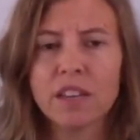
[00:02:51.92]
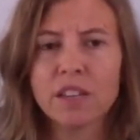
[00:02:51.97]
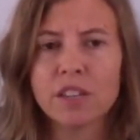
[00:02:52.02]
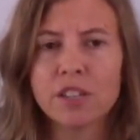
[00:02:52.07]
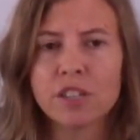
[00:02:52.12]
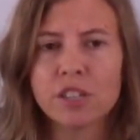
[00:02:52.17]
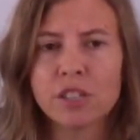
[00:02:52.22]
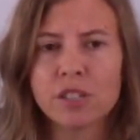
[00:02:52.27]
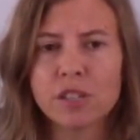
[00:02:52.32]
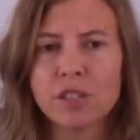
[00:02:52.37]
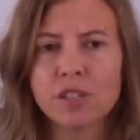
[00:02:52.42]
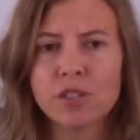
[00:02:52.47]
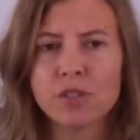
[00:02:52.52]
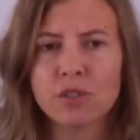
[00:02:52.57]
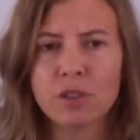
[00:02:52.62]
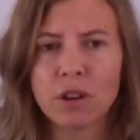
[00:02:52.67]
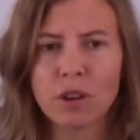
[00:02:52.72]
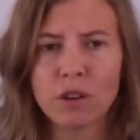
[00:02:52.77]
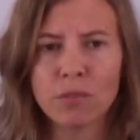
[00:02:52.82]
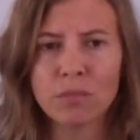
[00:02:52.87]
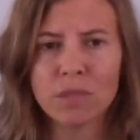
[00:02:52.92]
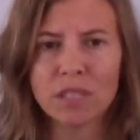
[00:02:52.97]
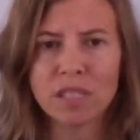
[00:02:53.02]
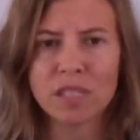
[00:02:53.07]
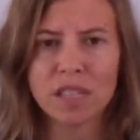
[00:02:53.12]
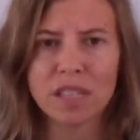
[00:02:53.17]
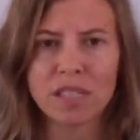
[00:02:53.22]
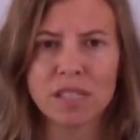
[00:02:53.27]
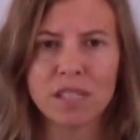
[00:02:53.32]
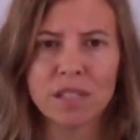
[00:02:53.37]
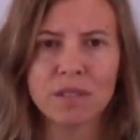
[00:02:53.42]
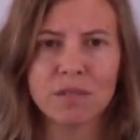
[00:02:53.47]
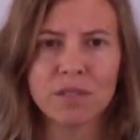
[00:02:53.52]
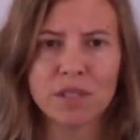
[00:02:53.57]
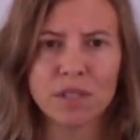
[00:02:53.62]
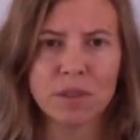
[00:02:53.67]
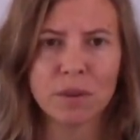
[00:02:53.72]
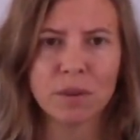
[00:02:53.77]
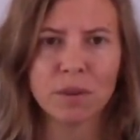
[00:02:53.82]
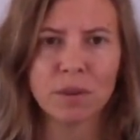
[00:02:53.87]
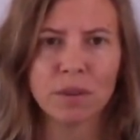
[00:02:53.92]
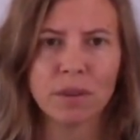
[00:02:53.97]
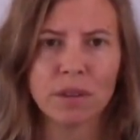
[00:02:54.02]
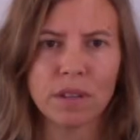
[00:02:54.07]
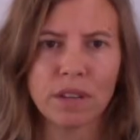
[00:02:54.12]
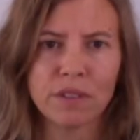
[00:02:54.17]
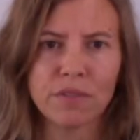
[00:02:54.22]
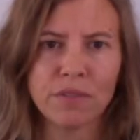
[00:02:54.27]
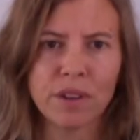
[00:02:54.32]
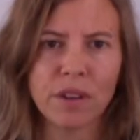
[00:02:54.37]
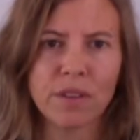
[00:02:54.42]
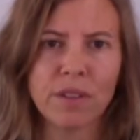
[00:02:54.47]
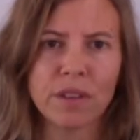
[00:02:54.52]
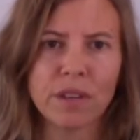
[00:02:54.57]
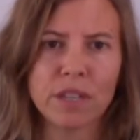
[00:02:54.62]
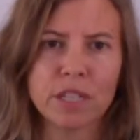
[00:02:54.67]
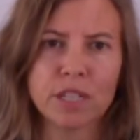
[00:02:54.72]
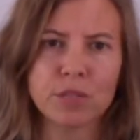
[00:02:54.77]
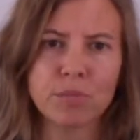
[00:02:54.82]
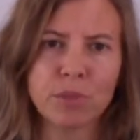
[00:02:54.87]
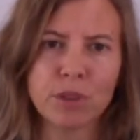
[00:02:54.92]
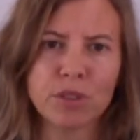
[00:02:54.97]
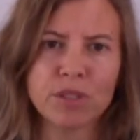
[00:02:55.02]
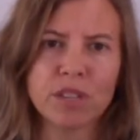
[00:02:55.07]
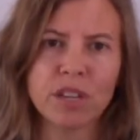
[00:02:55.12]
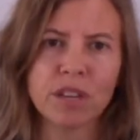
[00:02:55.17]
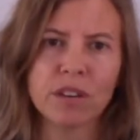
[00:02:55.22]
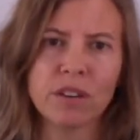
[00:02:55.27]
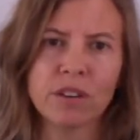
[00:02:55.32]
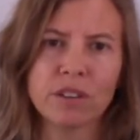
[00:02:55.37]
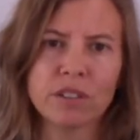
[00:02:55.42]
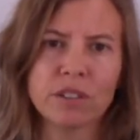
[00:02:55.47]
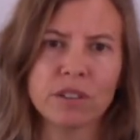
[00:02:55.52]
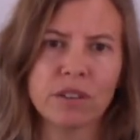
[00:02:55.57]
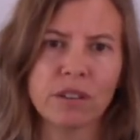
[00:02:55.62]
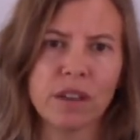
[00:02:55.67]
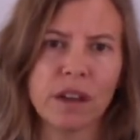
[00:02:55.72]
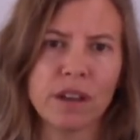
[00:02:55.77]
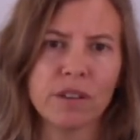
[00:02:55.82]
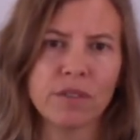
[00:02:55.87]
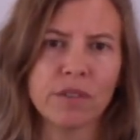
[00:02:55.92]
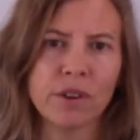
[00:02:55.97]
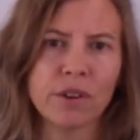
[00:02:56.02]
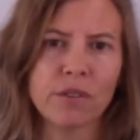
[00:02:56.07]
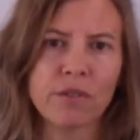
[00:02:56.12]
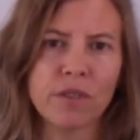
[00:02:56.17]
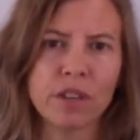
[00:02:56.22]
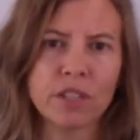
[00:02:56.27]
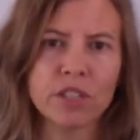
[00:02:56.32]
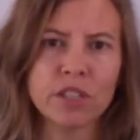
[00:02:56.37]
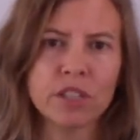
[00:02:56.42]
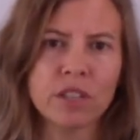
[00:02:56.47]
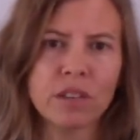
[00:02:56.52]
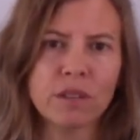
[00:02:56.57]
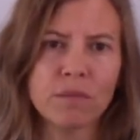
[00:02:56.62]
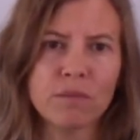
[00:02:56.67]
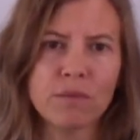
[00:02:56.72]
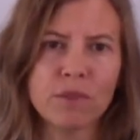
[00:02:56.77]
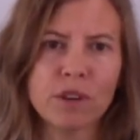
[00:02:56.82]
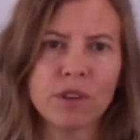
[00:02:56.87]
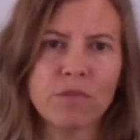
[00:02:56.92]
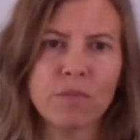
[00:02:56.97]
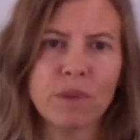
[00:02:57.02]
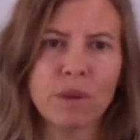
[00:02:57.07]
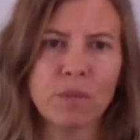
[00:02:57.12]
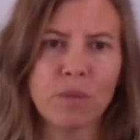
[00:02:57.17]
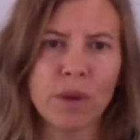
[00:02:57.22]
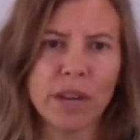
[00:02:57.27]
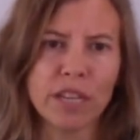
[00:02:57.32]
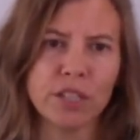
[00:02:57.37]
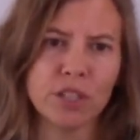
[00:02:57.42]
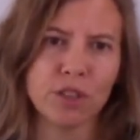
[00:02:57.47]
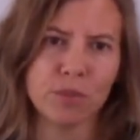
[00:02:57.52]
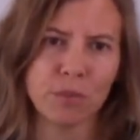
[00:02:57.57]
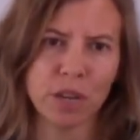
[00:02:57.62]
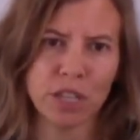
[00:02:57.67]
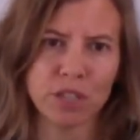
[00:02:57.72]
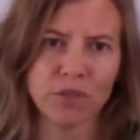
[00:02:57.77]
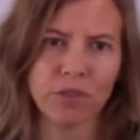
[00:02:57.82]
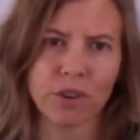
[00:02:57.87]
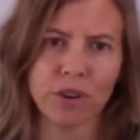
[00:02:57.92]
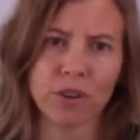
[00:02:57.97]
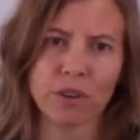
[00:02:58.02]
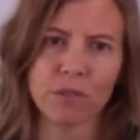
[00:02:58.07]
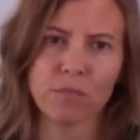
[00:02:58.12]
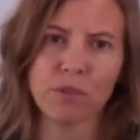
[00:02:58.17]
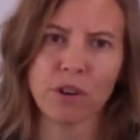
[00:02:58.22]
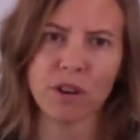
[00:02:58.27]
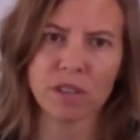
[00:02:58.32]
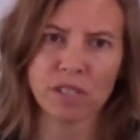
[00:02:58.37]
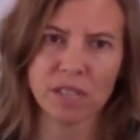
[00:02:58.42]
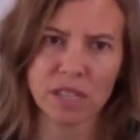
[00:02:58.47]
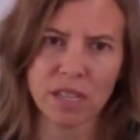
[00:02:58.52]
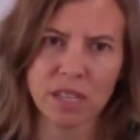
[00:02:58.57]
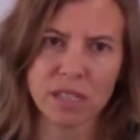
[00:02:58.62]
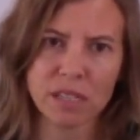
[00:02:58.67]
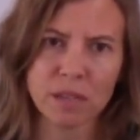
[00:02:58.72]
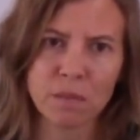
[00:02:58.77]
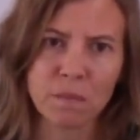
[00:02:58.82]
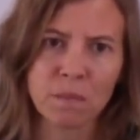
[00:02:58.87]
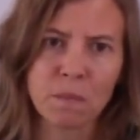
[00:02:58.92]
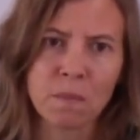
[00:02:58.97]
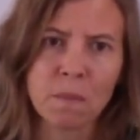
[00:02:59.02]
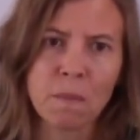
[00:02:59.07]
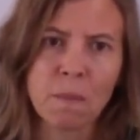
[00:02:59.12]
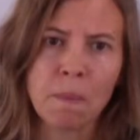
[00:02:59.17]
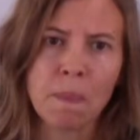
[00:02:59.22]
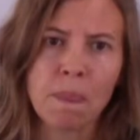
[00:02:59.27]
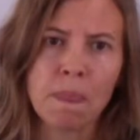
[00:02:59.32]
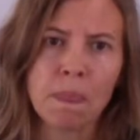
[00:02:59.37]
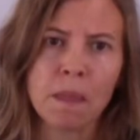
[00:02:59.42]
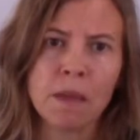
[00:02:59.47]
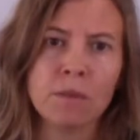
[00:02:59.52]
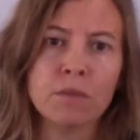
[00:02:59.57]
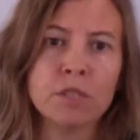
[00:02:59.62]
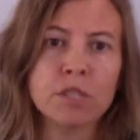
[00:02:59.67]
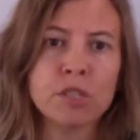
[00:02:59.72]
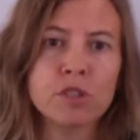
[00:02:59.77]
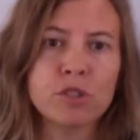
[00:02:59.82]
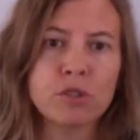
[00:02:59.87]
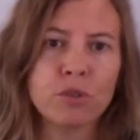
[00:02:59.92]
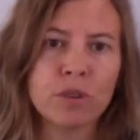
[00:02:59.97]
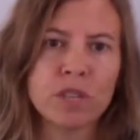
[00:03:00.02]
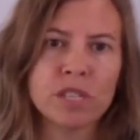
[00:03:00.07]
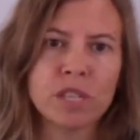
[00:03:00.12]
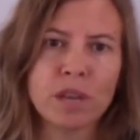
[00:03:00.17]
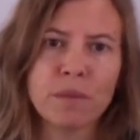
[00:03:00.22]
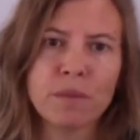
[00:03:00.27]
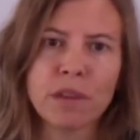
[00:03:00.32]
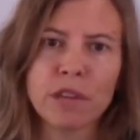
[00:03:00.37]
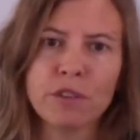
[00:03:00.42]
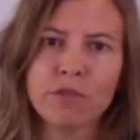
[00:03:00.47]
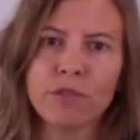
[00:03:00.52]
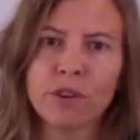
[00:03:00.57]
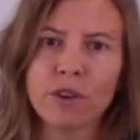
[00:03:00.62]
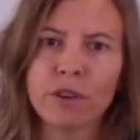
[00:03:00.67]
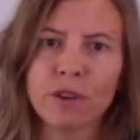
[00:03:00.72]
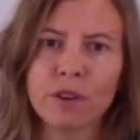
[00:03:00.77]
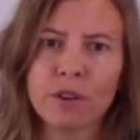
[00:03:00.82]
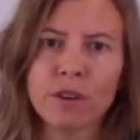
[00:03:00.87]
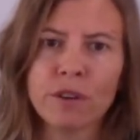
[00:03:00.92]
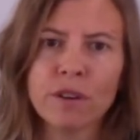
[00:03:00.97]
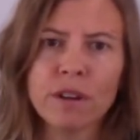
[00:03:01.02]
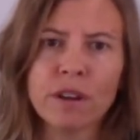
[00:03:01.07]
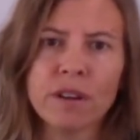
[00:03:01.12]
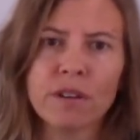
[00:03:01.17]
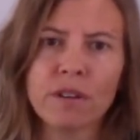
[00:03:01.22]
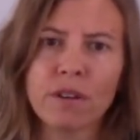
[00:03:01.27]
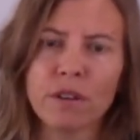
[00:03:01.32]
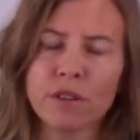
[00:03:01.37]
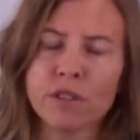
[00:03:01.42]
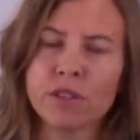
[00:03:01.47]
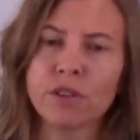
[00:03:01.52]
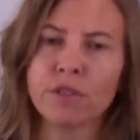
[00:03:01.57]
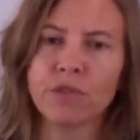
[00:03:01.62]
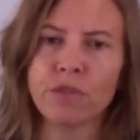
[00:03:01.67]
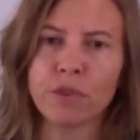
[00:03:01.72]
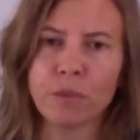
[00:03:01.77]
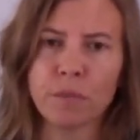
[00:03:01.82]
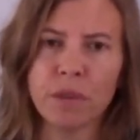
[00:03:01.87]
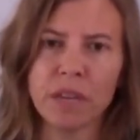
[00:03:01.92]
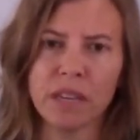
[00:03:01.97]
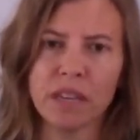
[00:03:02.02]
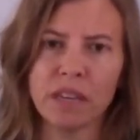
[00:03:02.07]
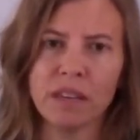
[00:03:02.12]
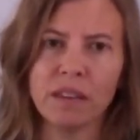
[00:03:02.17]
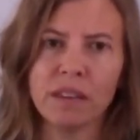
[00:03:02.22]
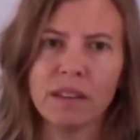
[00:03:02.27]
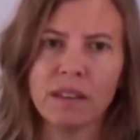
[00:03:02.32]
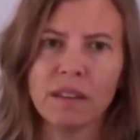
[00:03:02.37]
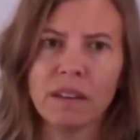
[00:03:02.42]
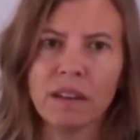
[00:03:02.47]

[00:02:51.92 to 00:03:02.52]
She's a strong but sensitive soul, and I felt that exposing her to a lot of intervention would have been way too much for her to process. It was a choice I made for her and also for me.